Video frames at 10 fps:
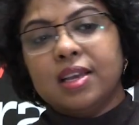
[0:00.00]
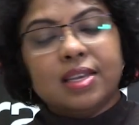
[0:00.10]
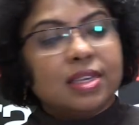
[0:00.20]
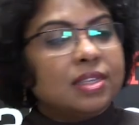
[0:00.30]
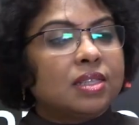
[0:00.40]

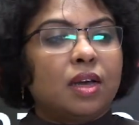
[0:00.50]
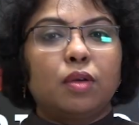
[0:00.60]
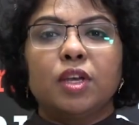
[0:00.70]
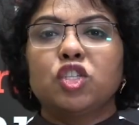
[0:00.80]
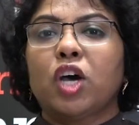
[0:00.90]
Is
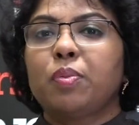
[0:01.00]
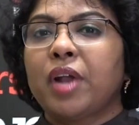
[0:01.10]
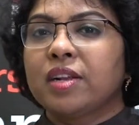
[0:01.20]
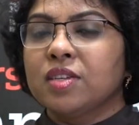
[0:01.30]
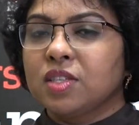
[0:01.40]
the HR
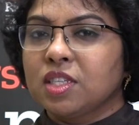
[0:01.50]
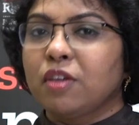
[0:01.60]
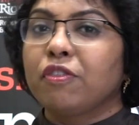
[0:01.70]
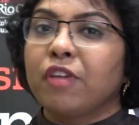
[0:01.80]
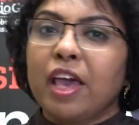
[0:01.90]
practices
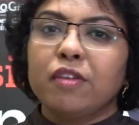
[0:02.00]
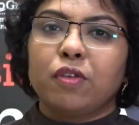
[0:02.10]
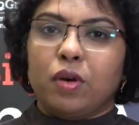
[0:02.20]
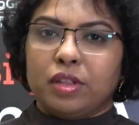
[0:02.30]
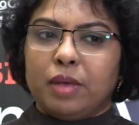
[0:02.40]
fair
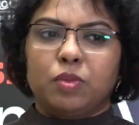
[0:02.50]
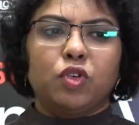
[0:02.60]
for them?